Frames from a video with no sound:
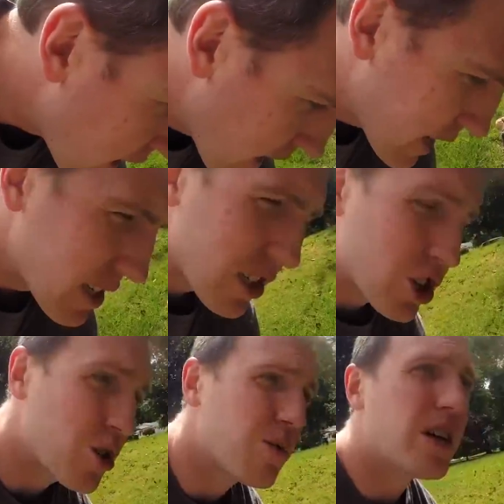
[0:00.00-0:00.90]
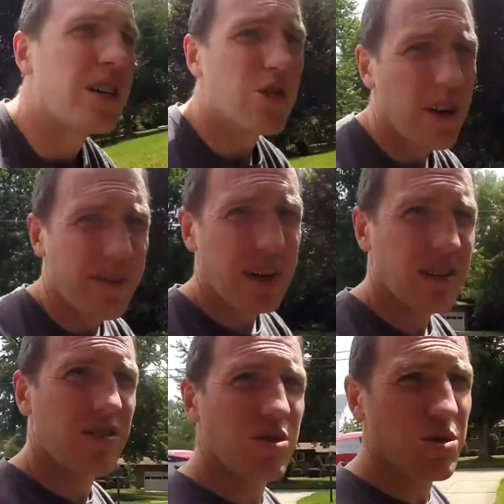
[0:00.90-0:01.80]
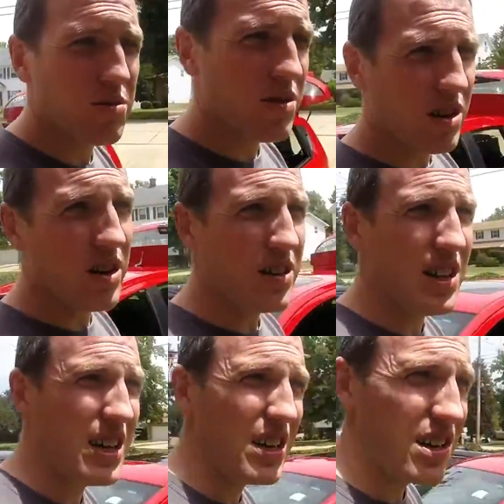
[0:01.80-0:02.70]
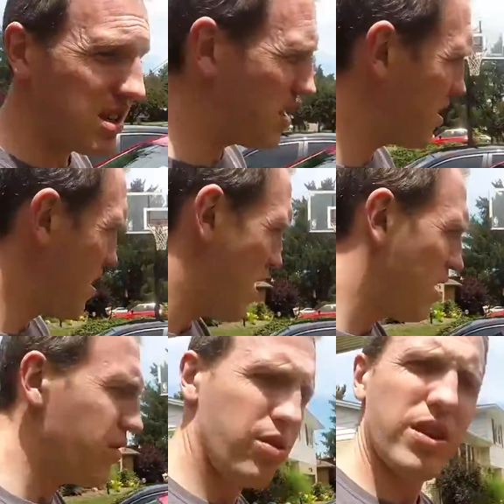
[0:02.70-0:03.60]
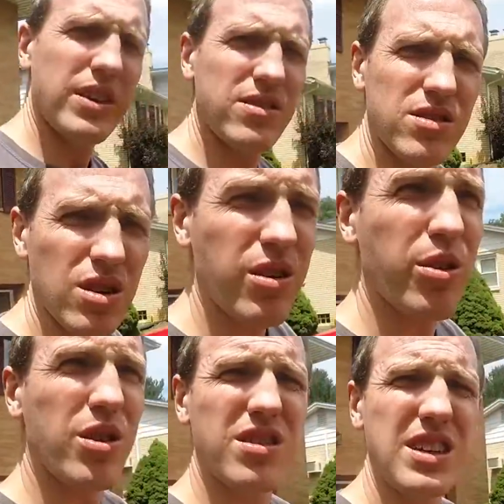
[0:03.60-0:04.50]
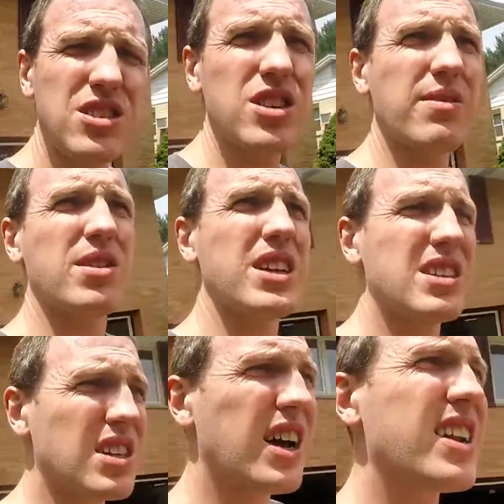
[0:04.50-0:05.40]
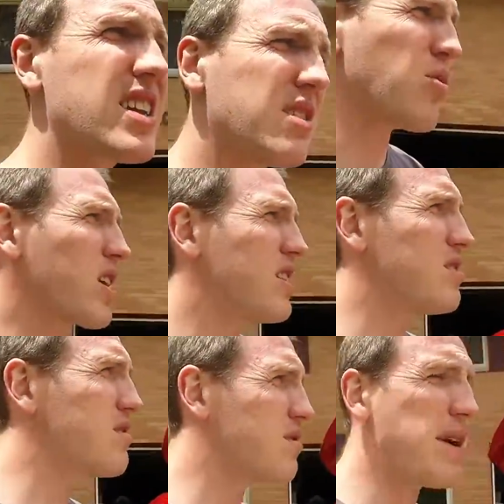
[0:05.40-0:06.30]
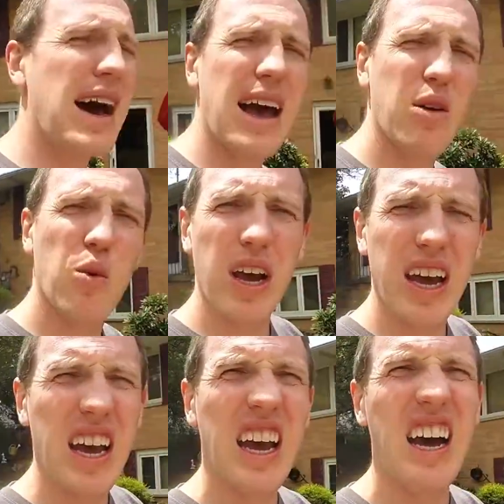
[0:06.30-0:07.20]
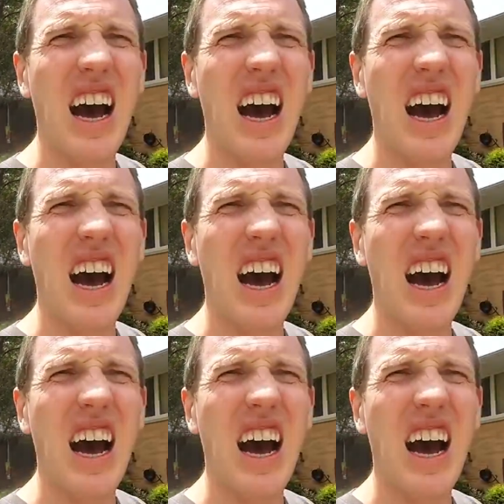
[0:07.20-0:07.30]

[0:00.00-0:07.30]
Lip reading: yeah, so Trifecta tune on the 2013 Chevrolet Sonic, and we're gonna do some highway